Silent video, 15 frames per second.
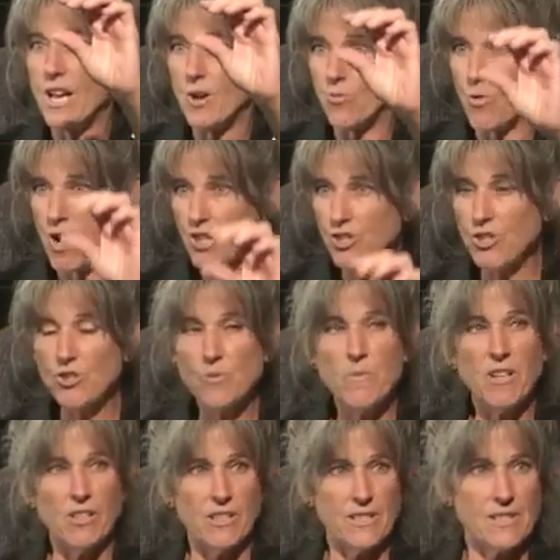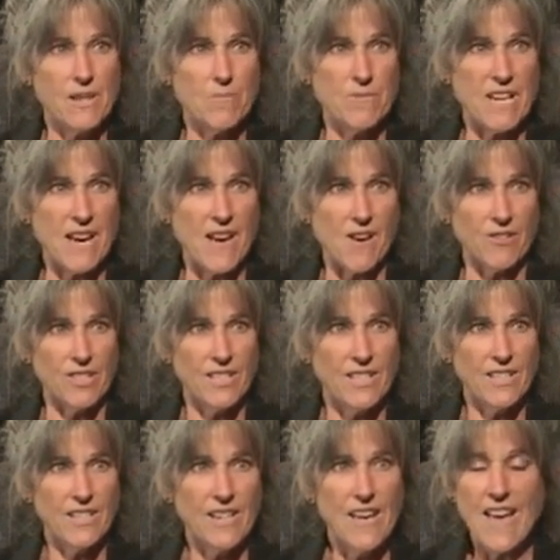and watch those buildings come down,
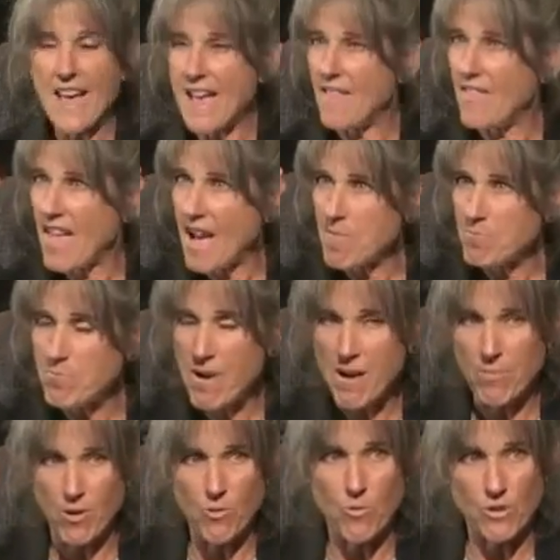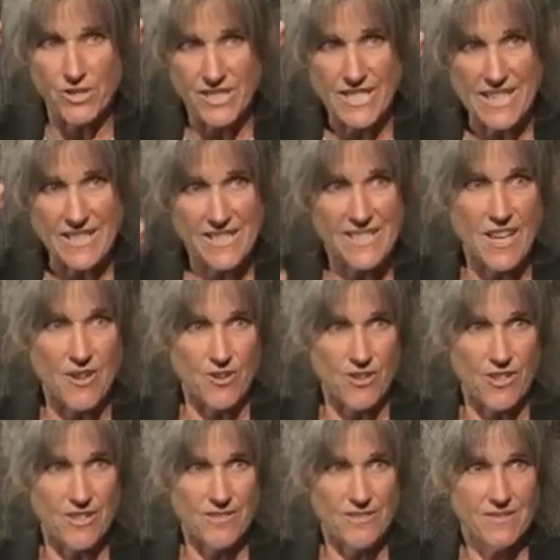and that bubble will stay centered
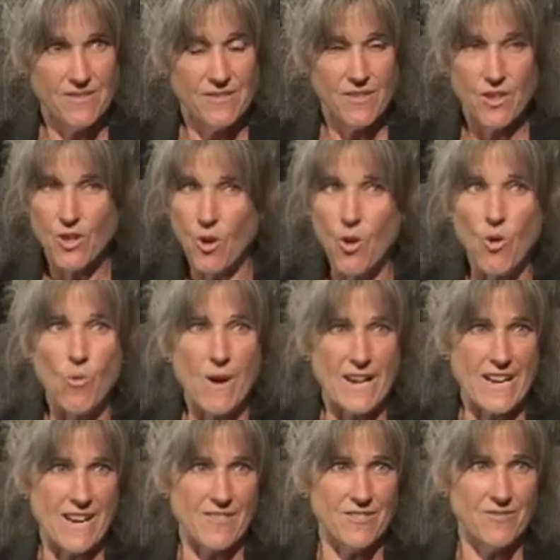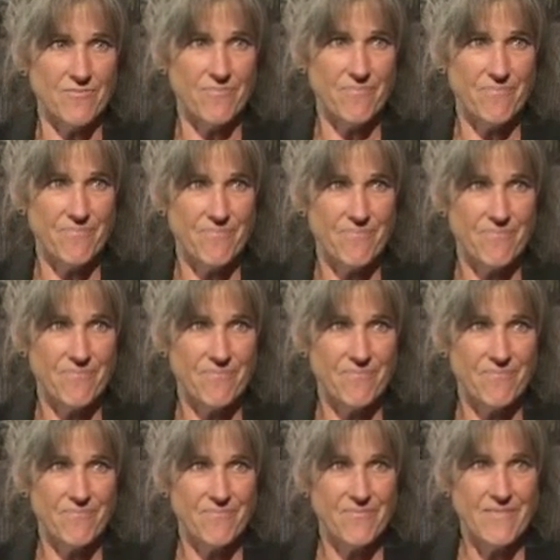the whole way down.
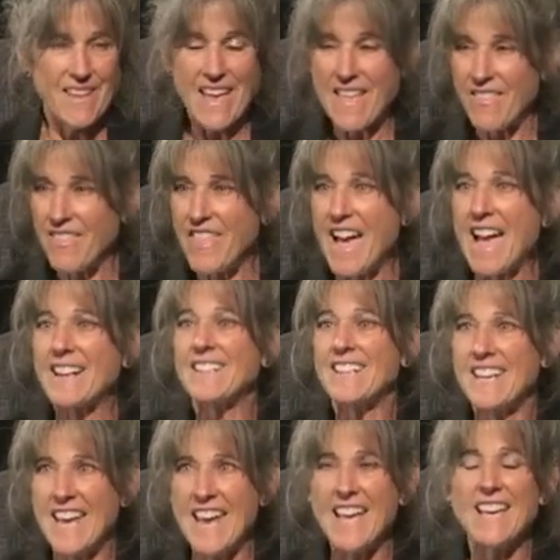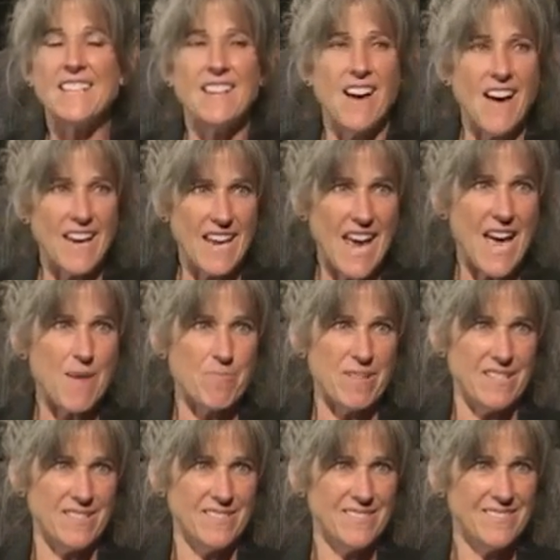And that cannot
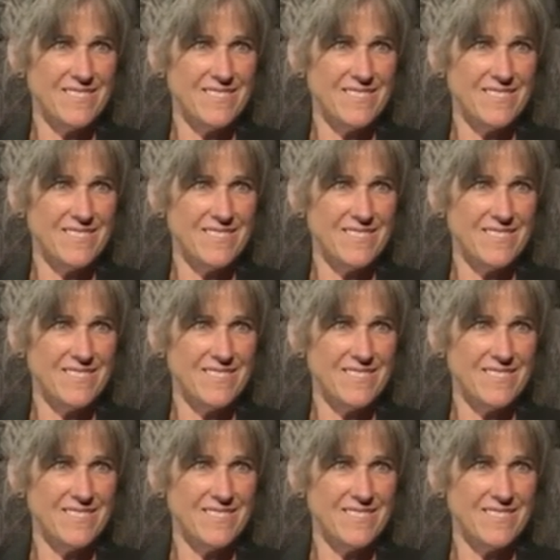happen